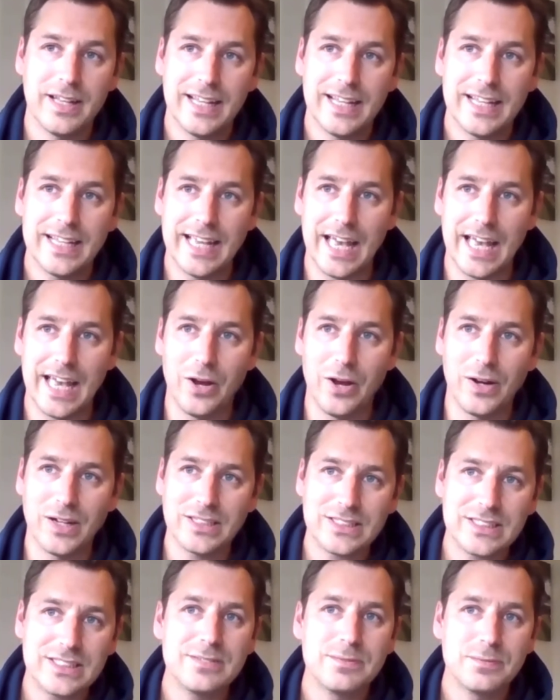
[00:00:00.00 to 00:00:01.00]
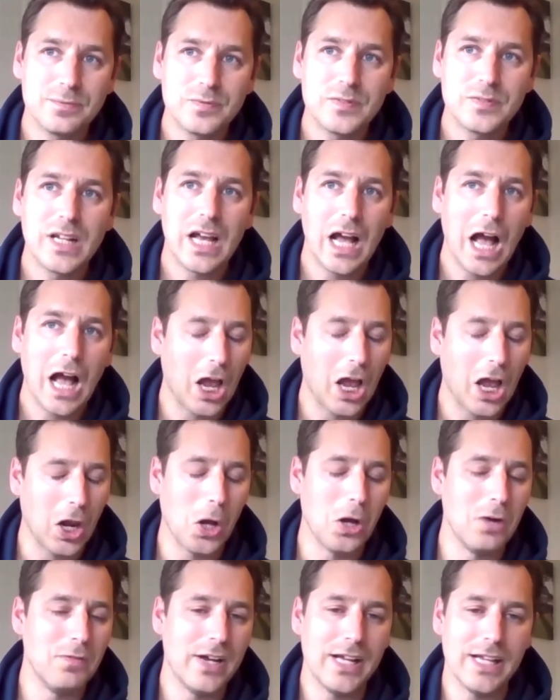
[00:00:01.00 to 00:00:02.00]
yeah, no, it's a
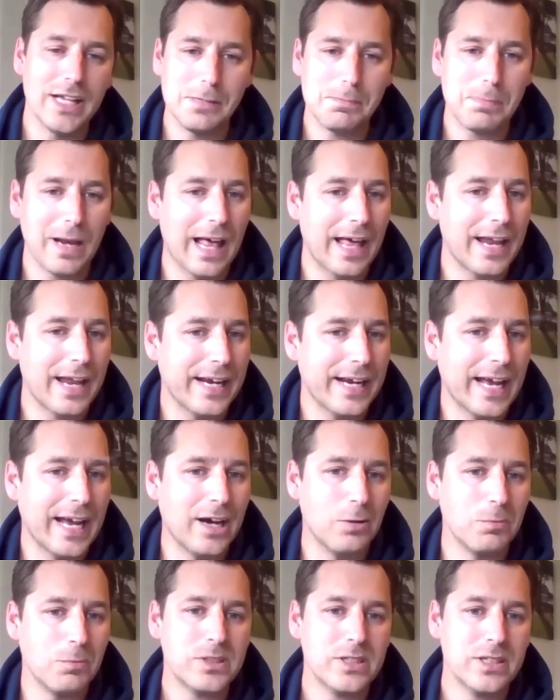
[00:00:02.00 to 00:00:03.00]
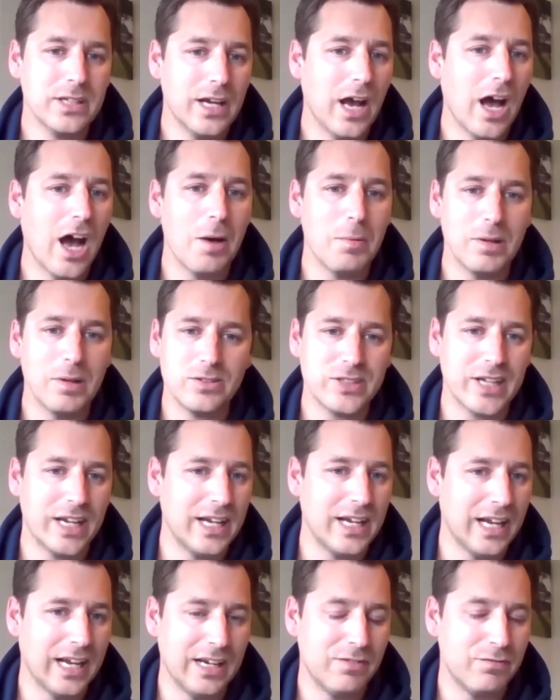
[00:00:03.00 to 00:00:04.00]
lot of early planning helps.
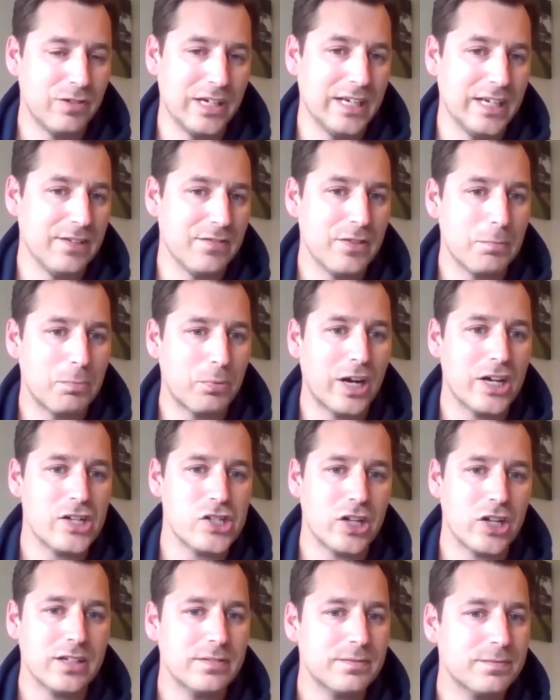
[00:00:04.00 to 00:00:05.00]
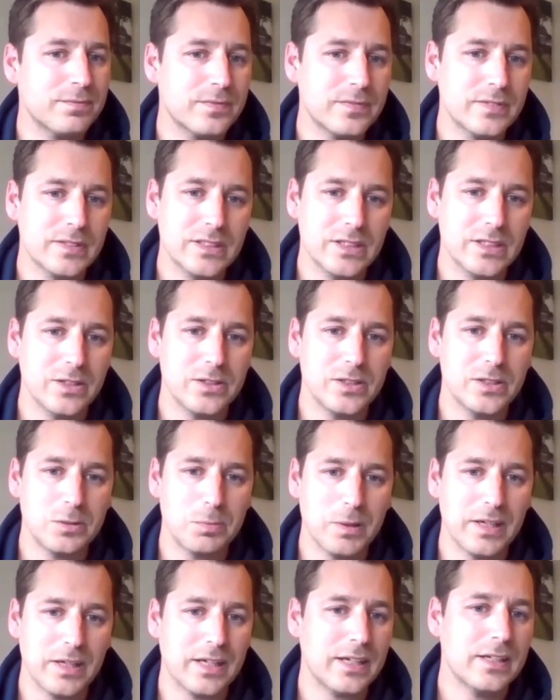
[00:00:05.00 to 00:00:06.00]
It'll relieve the pressure, so to
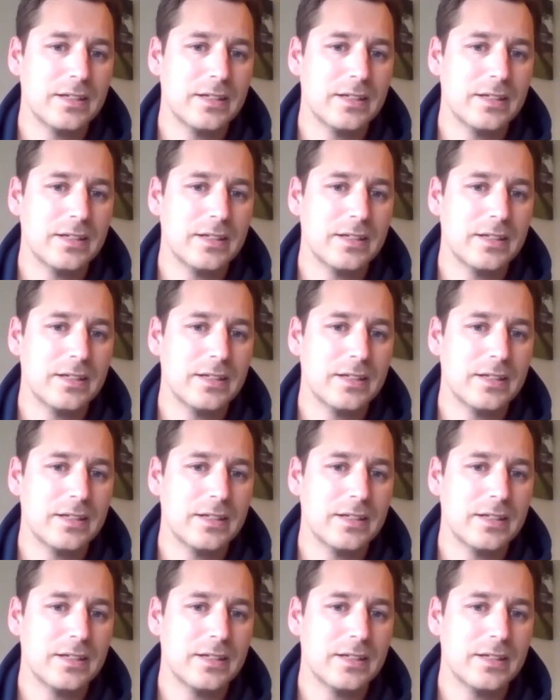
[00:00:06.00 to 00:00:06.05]
speak.